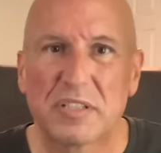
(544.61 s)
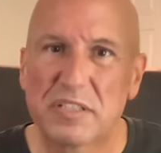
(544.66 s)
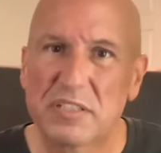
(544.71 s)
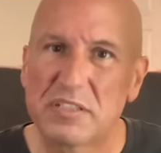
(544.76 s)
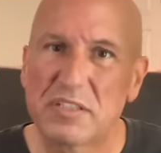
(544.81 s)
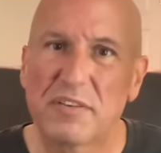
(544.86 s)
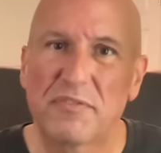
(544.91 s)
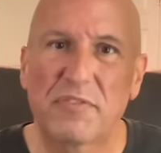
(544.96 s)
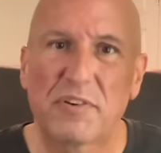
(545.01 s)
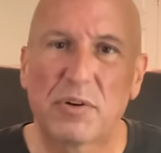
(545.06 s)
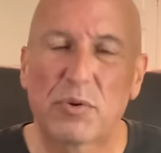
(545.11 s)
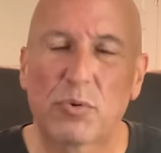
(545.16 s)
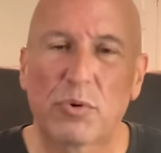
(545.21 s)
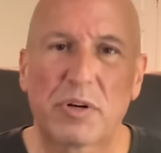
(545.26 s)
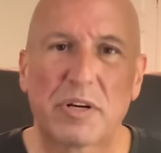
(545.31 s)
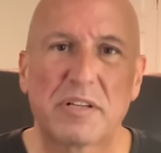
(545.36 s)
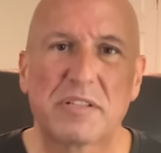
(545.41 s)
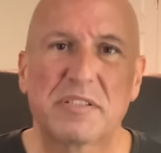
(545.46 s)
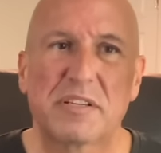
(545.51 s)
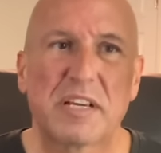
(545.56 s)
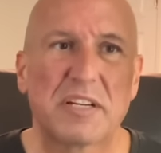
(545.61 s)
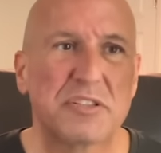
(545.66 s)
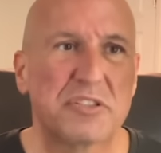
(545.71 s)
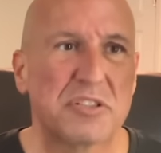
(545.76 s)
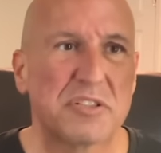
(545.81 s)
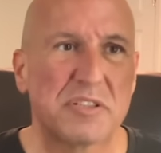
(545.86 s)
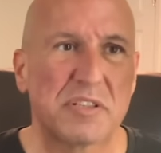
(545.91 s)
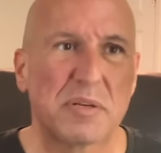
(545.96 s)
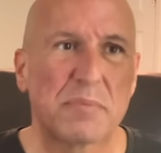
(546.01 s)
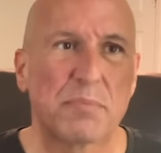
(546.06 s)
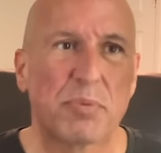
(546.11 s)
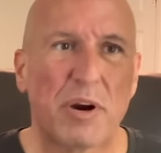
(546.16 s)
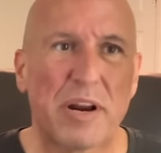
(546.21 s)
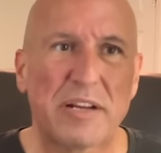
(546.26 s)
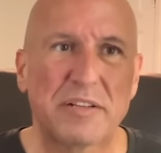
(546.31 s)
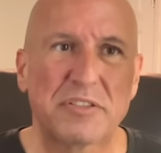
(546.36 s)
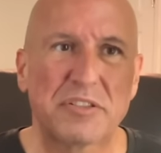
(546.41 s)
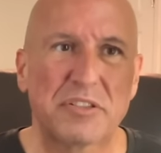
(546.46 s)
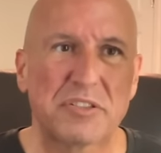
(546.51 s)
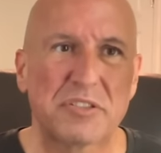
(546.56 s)
these different organizations and
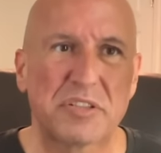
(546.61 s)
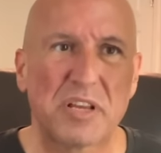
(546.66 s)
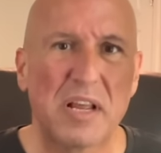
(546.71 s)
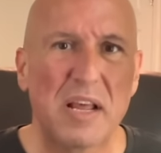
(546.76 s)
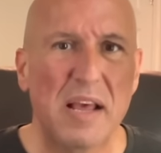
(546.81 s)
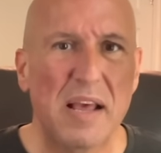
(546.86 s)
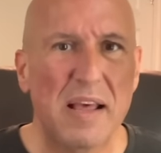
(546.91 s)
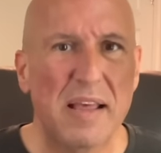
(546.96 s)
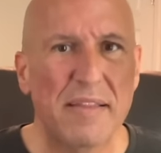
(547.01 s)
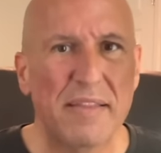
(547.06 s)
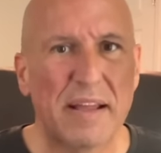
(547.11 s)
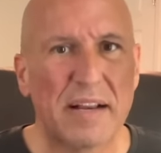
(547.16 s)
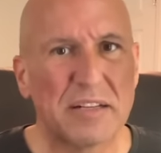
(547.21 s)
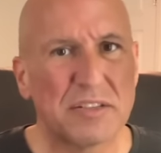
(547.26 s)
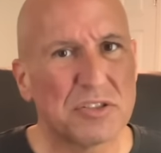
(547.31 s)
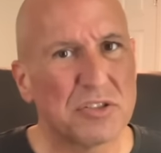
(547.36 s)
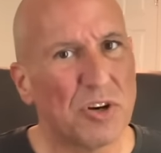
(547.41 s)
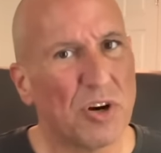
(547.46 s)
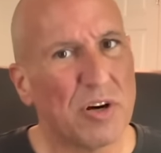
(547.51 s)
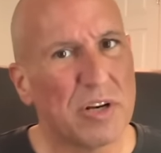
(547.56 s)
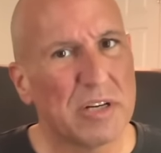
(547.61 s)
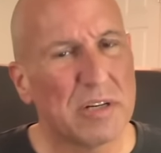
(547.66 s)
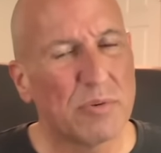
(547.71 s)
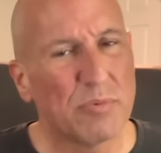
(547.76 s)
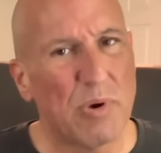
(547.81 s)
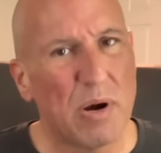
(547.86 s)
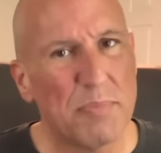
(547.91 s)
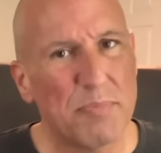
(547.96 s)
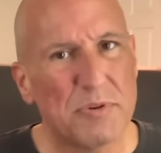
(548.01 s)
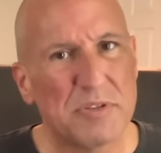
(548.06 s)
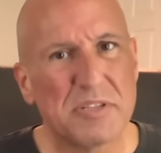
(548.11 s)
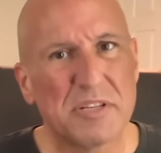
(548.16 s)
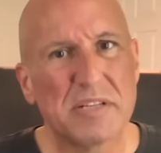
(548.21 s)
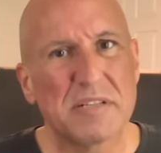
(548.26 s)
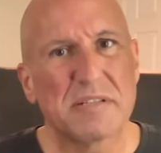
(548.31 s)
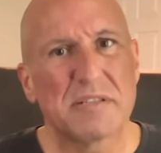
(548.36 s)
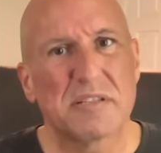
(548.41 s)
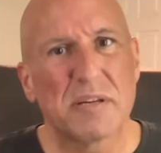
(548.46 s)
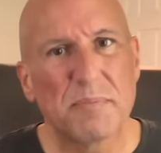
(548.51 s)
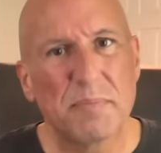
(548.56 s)
branches that it's starting to
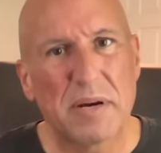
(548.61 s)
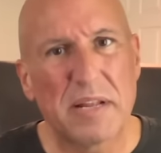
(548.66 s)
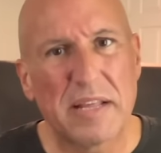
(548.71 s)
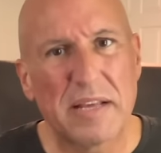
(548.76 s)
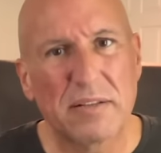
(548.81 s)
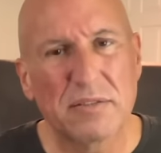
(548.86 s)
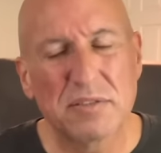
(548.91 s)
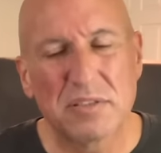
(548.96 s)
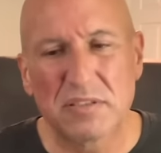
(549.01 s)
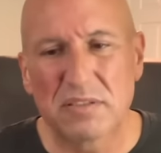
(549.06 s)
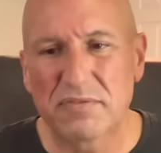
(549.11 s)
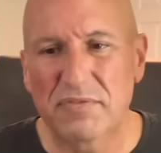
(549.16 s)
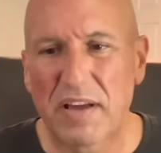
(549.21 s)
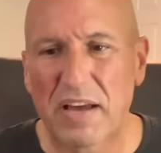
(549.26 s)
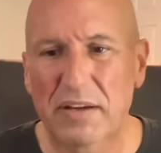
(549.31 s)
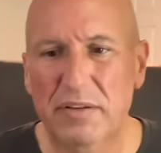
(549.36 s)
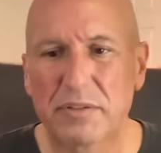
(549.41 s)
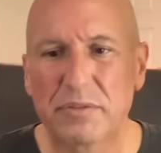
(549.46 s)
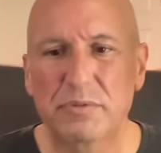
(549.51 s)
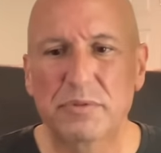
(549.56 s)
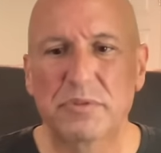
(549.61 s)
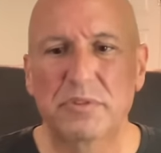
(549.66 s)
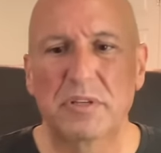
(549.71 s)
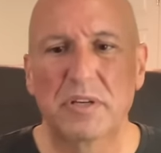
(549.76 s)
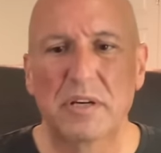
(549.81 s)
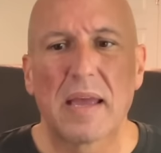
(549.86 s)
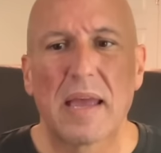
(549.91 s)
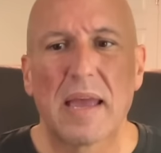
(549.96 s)
represent somebody else's values.